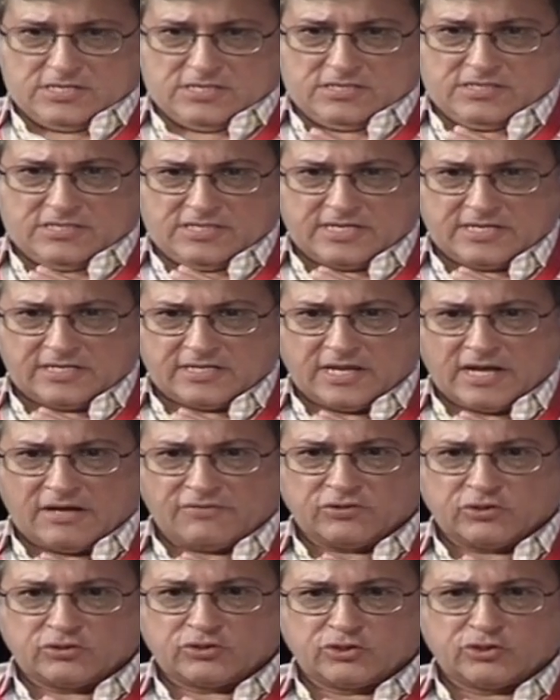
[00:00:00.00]
that
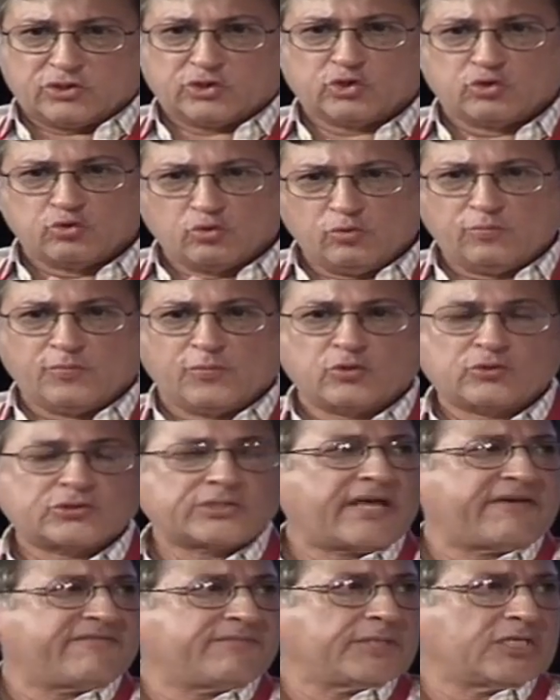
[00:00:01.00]
our school books
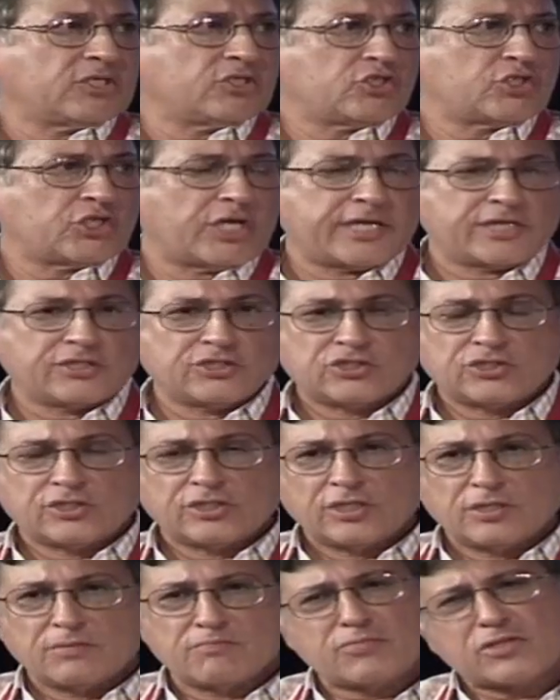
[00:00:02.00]
have been changed,
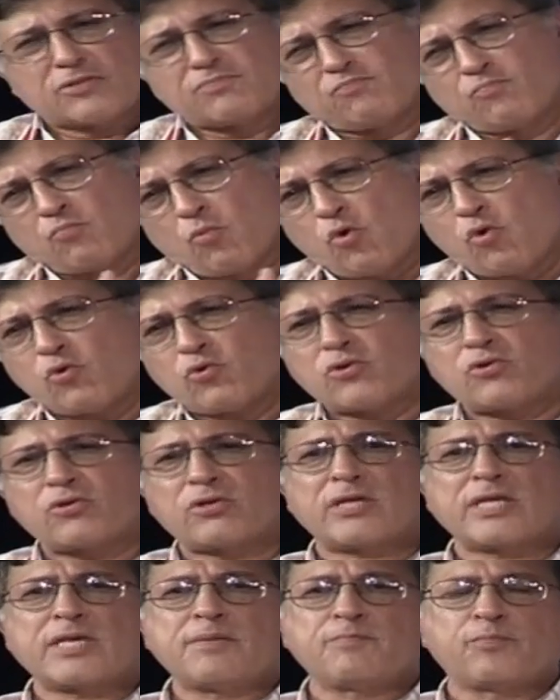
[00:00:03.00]
but more
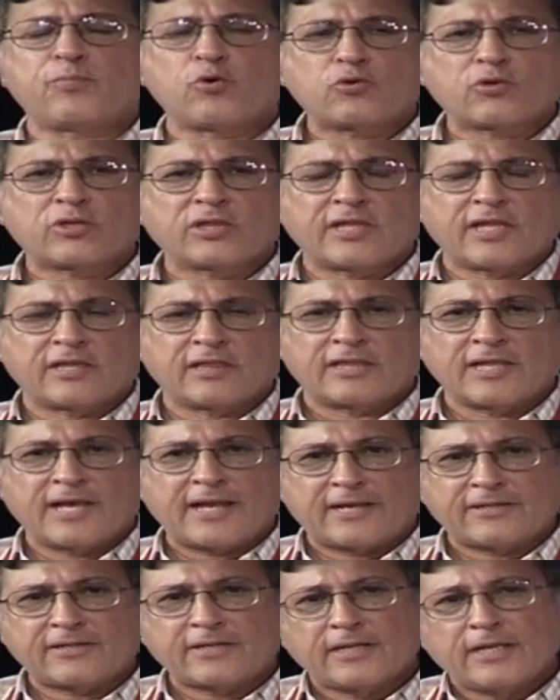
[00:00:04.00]
important than
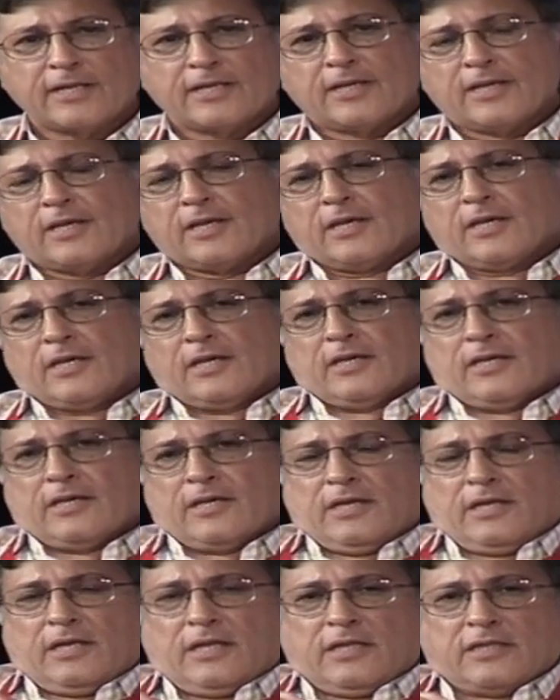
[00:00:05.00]
that,
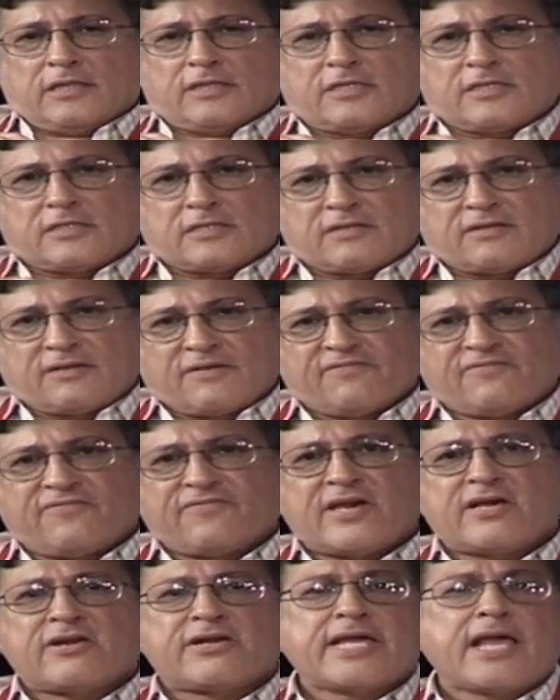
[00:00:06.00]
the
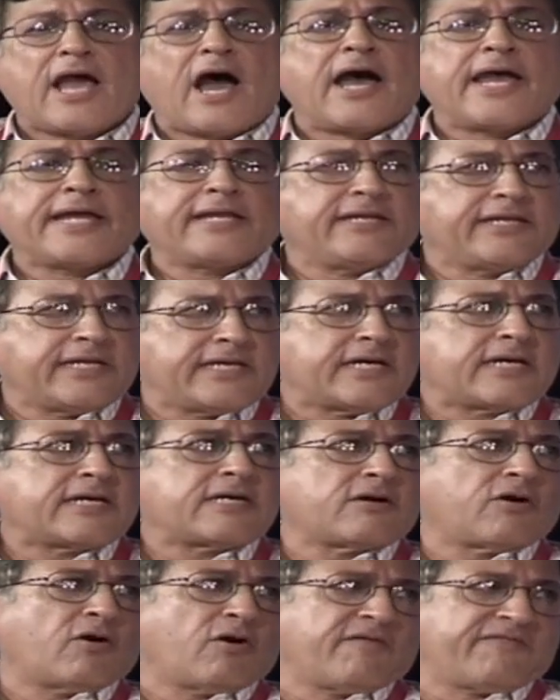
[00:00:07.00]
very
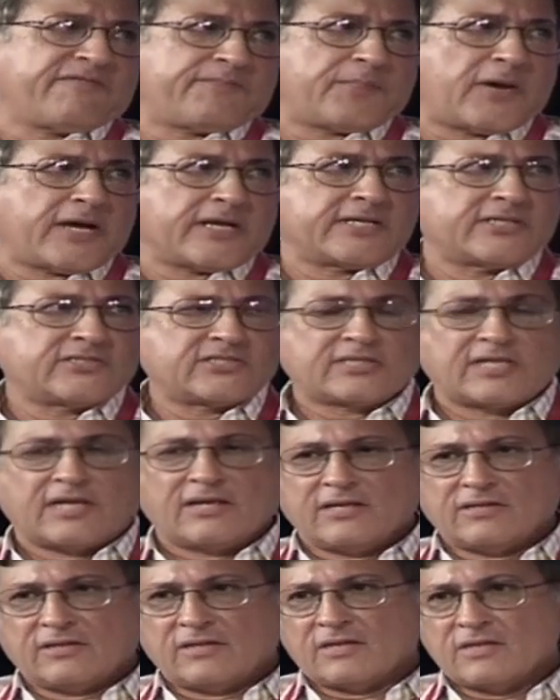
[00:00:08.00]
idea of
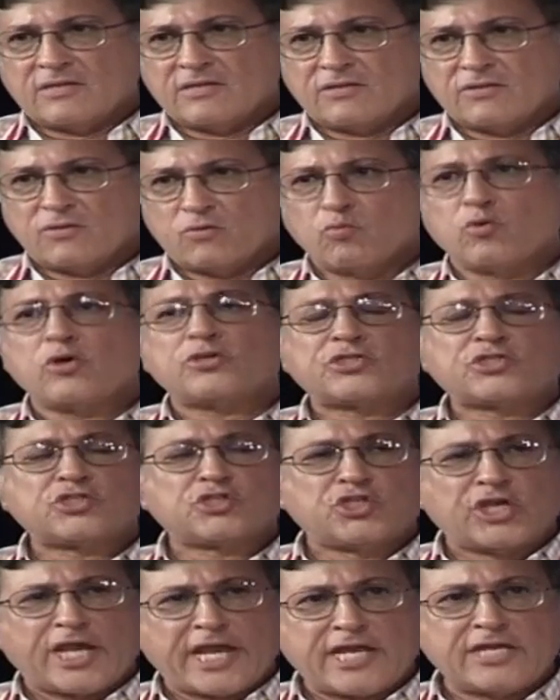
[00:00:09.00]
Pakistan was
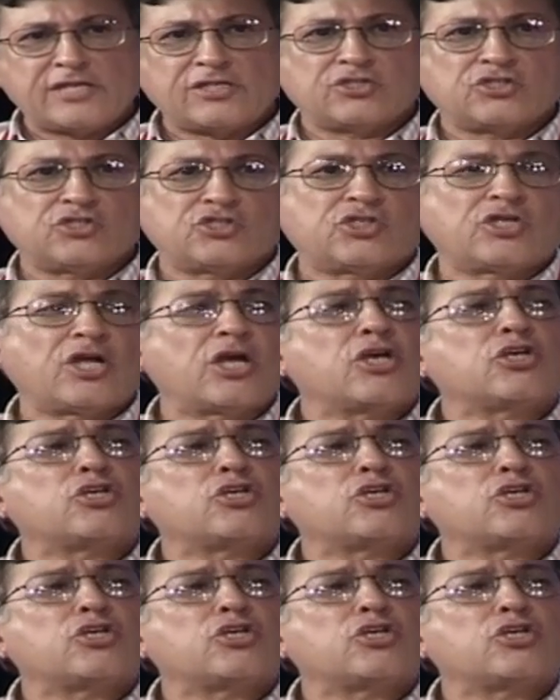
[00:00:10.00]
changed.